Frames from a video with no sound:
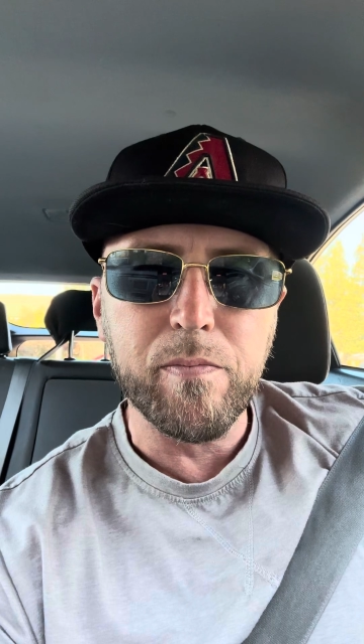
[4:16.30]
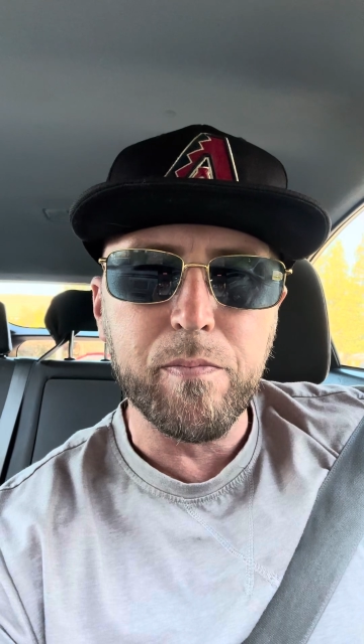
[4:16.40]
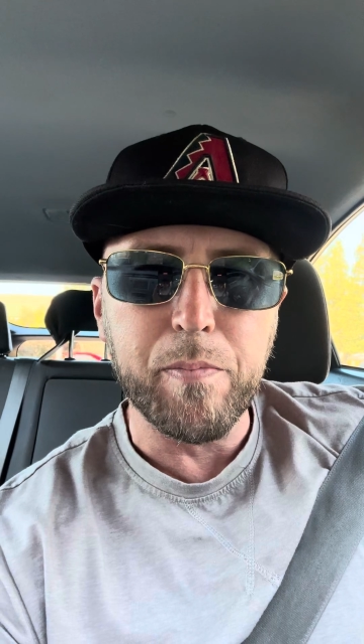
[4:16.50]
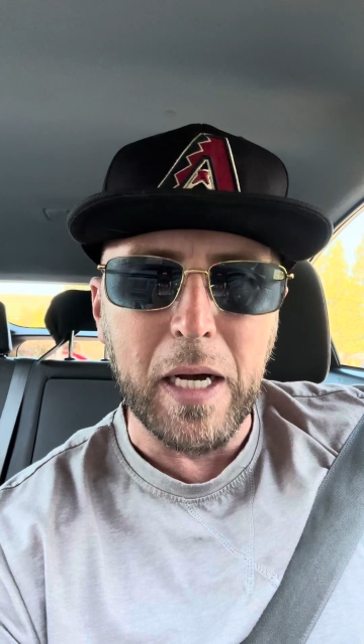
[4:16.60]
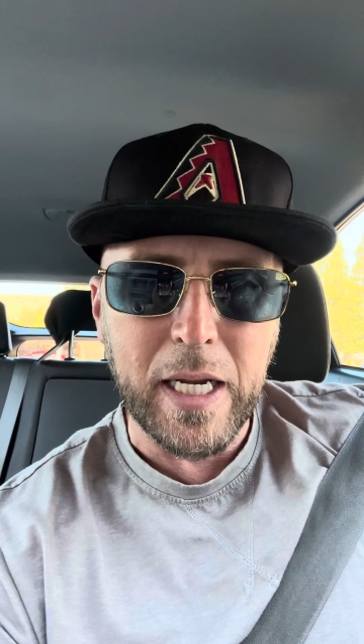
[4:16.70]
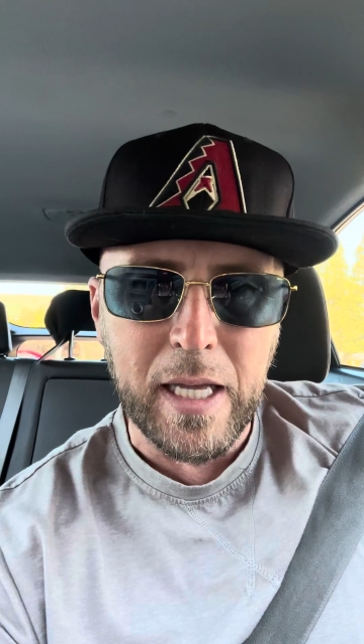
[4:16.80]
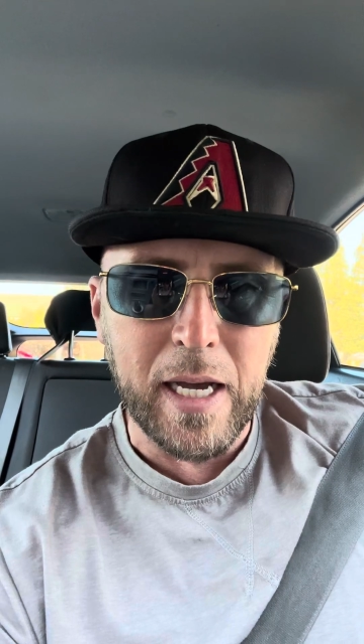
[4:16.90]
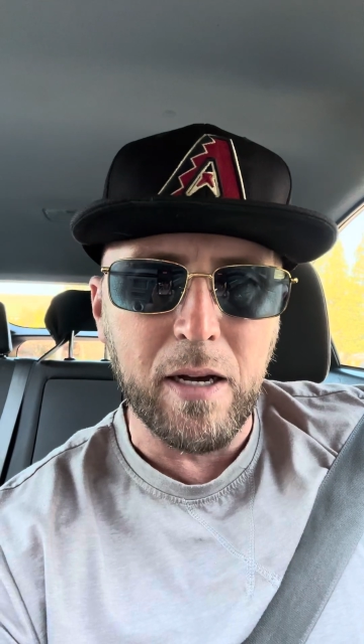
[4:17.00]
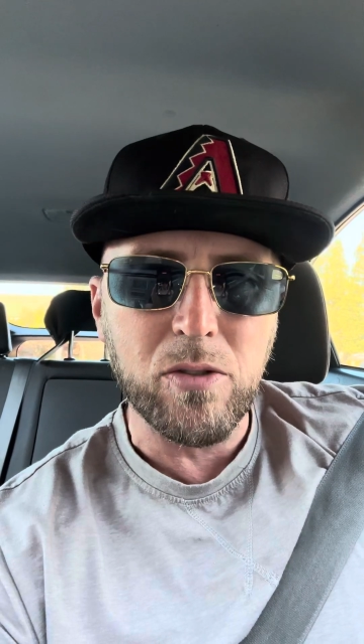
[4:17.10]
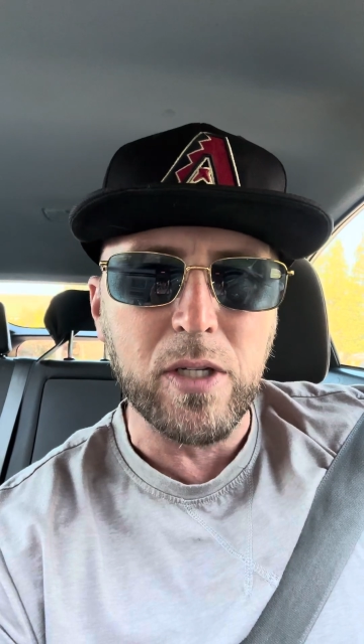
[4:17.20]
buying the
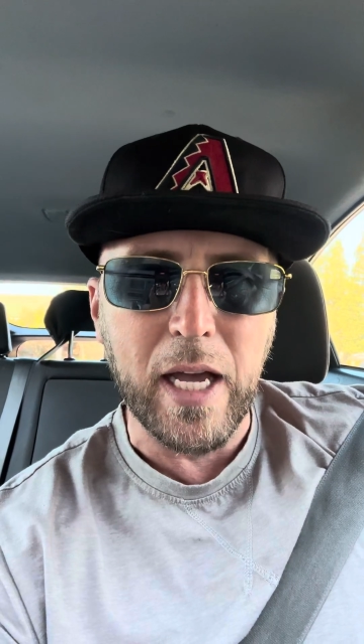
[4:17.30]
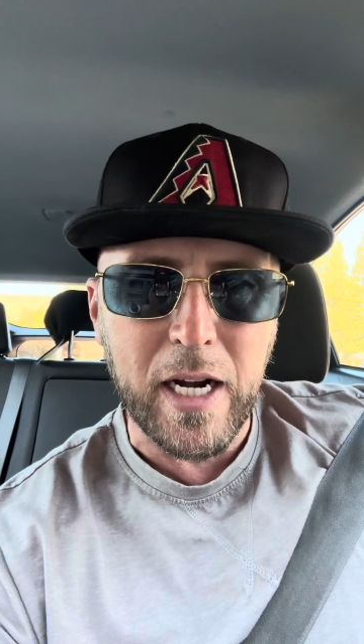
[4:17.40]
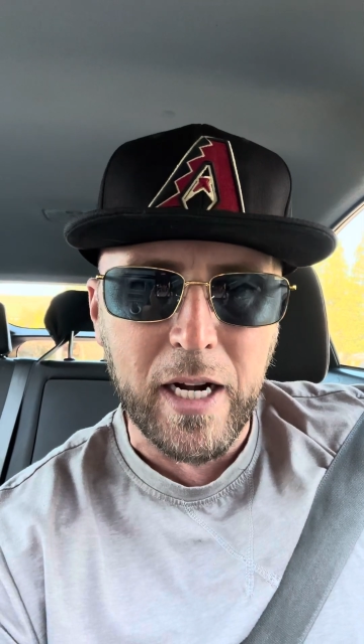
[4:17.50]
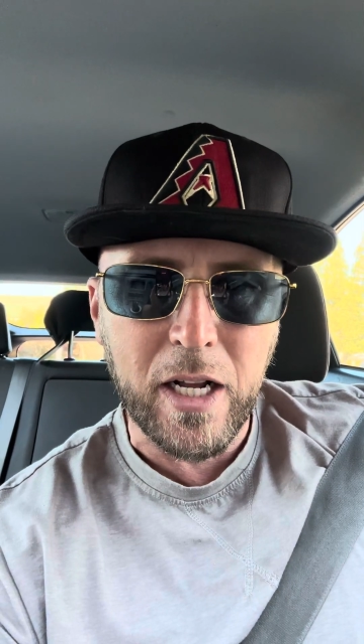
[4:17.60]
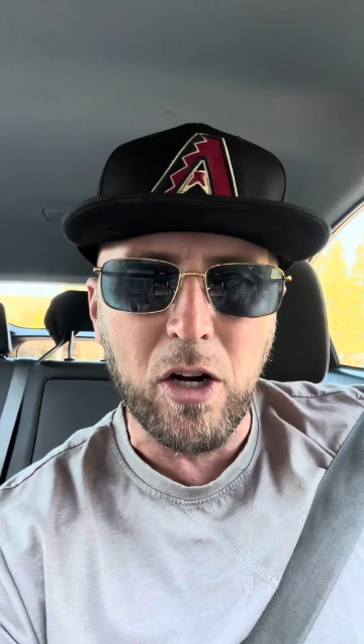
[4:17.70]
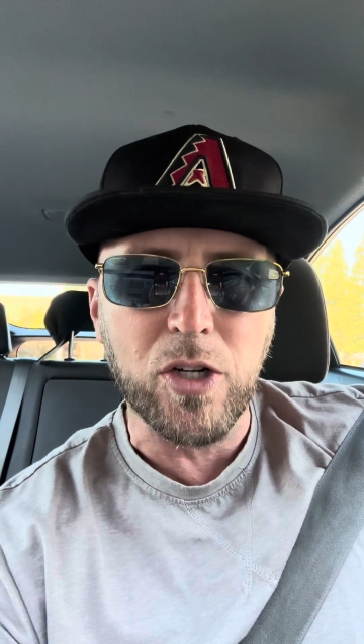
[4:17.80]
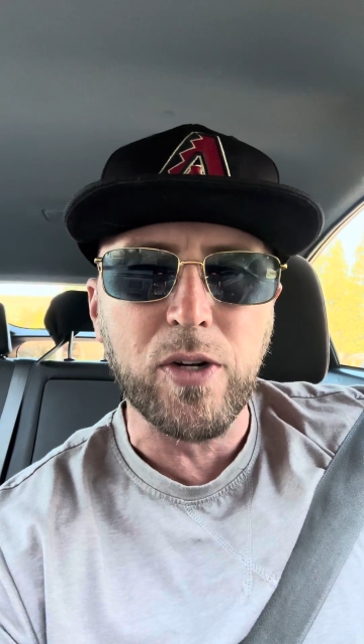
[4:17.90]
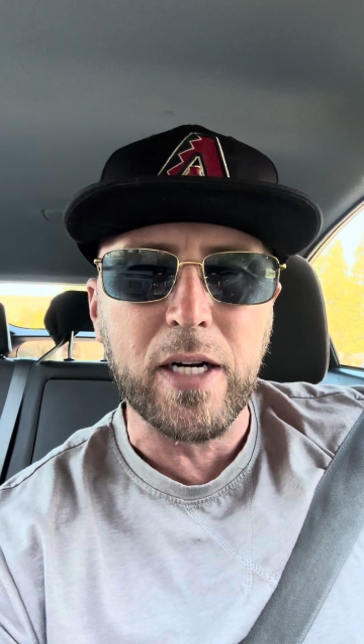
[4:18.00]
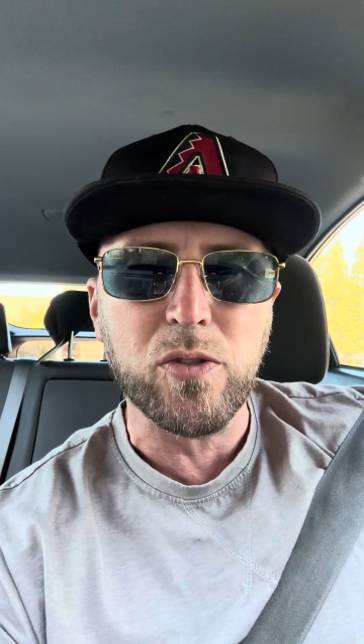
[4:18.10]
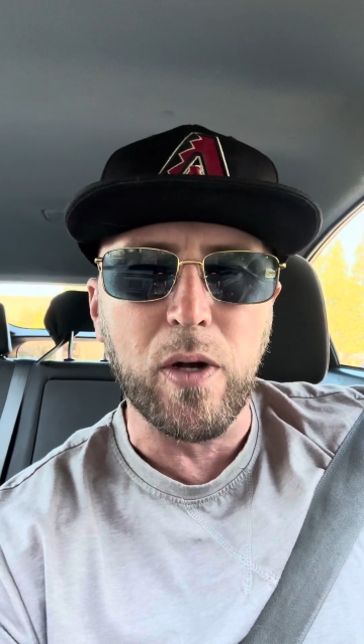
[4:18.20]
house. I had it in
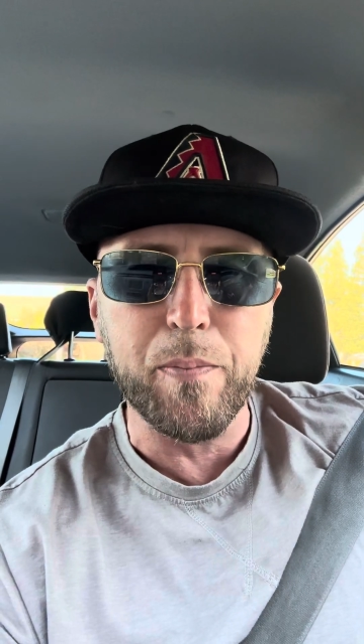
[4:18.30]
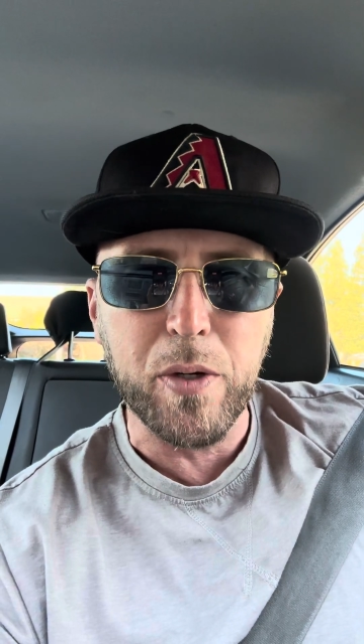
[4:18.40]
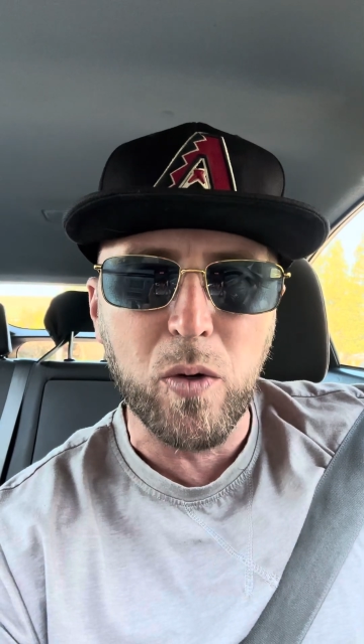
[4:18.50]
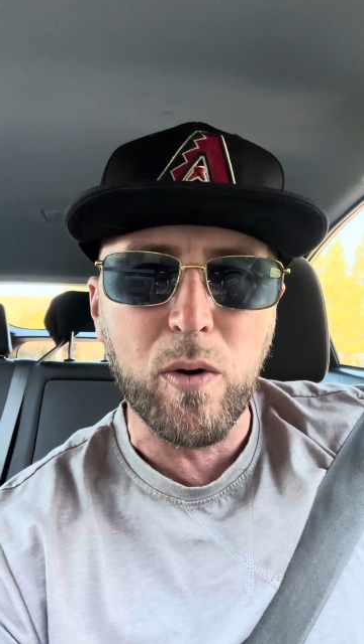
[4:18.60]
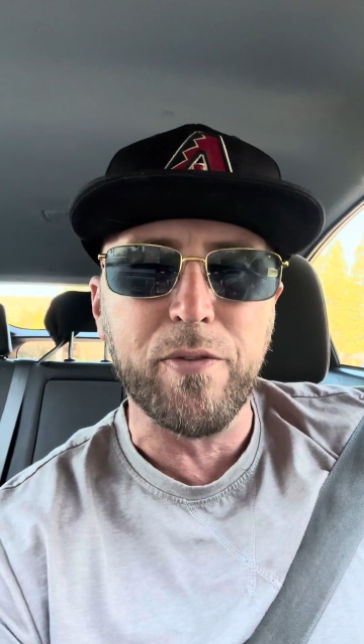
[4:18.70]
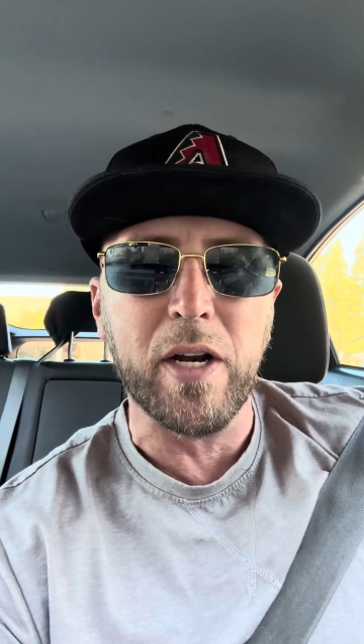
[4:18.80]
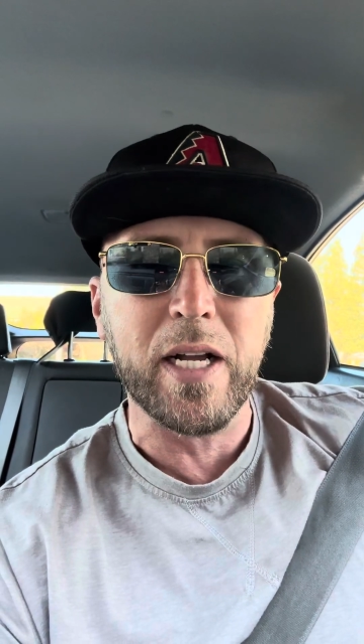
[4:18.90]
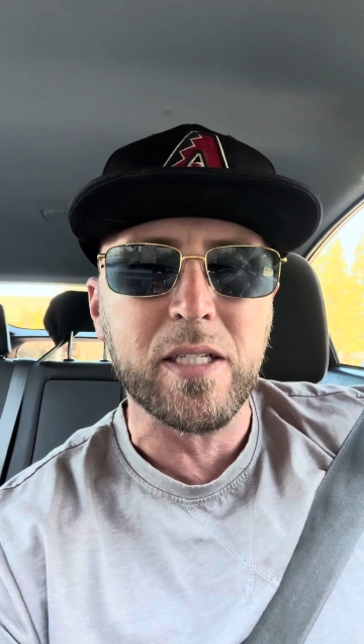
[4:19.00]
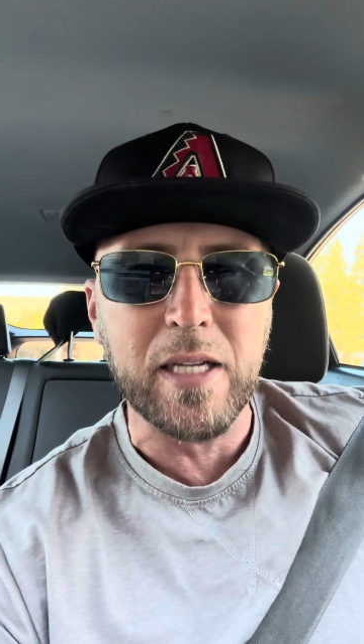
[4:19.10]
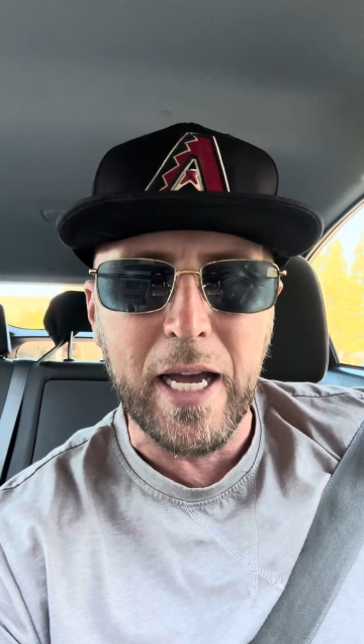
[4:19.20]
contract, so I put a roof on it
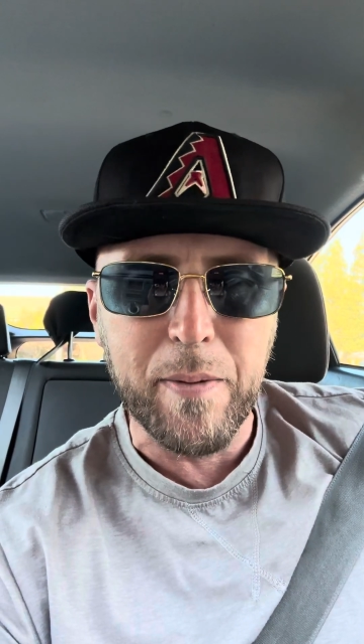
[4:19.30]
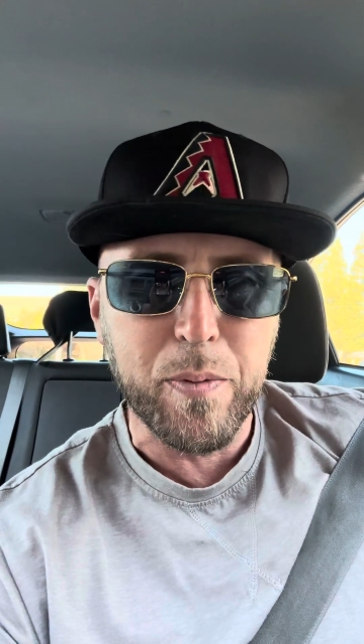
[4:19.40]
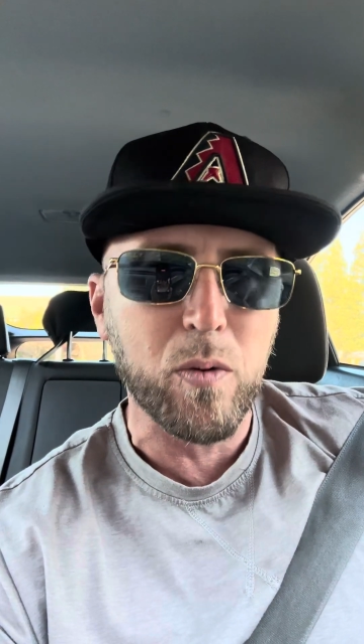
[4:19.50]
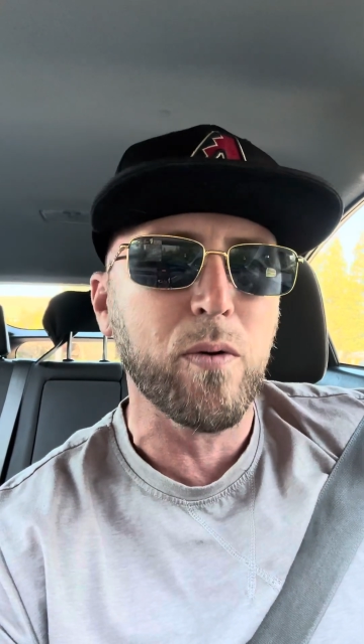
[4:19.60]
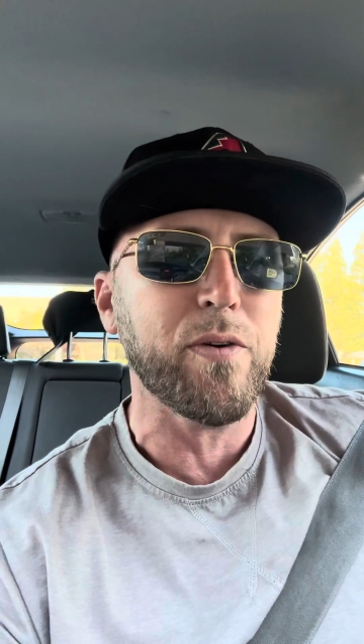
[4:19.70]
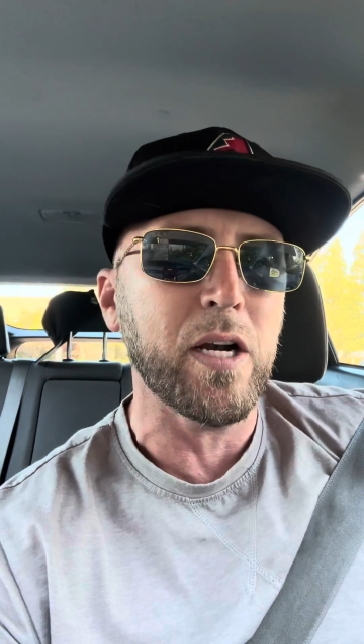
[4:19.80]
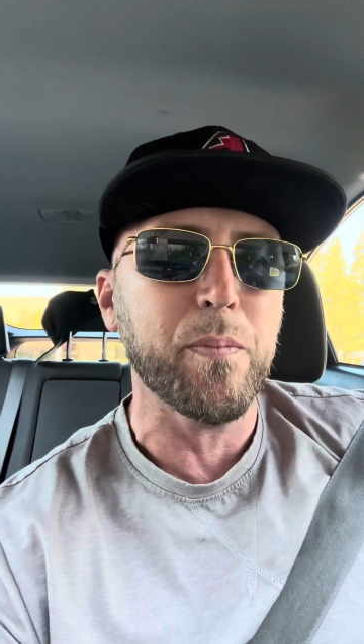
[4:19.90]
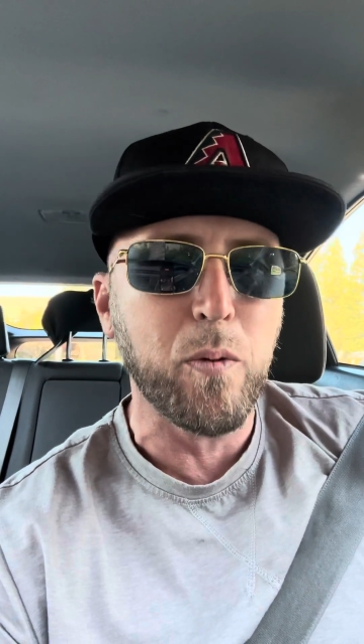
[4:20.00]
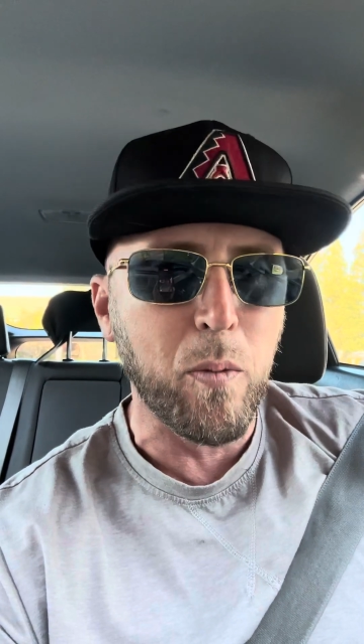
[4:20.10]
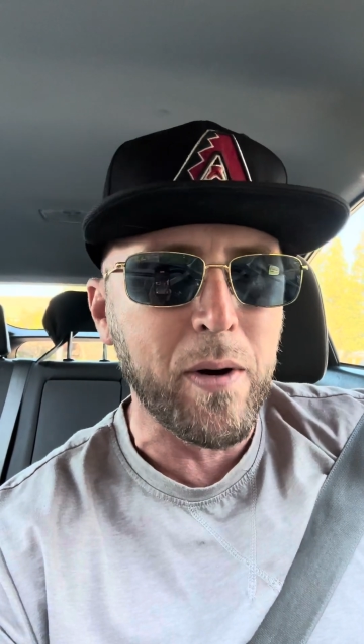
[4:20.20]
because I had to put a roof on it to
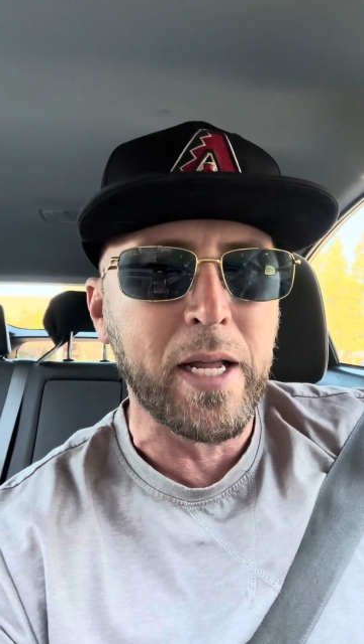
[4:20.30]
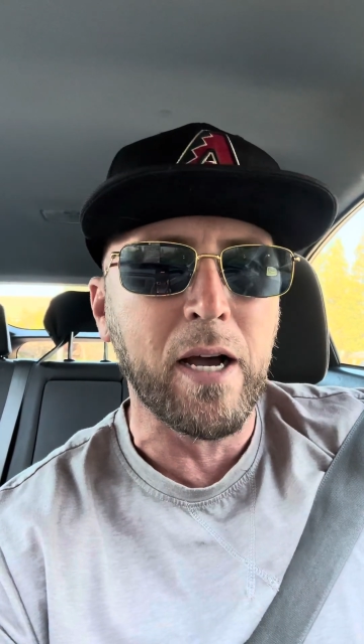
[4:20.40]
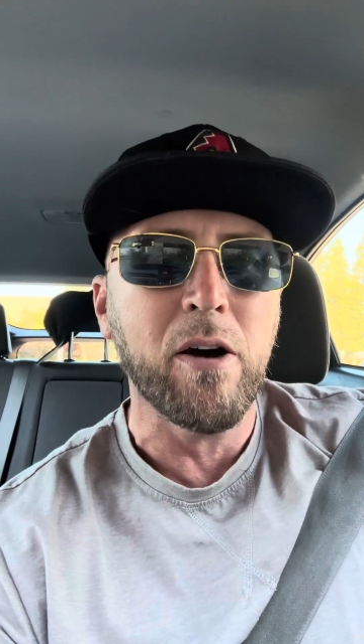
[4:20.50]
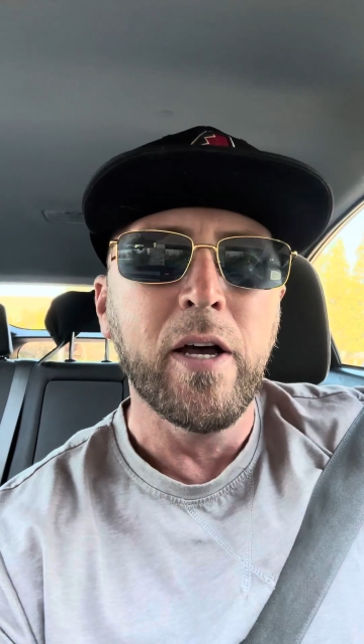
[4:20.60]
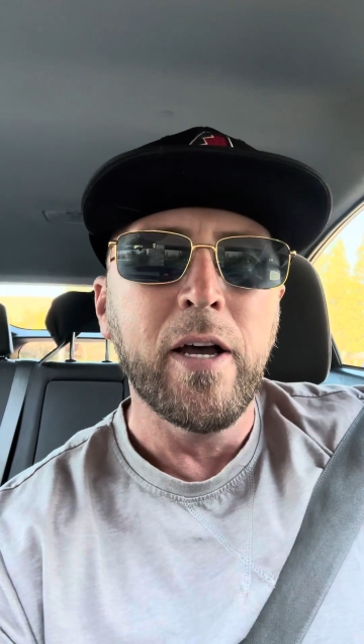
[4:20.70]
pull money out.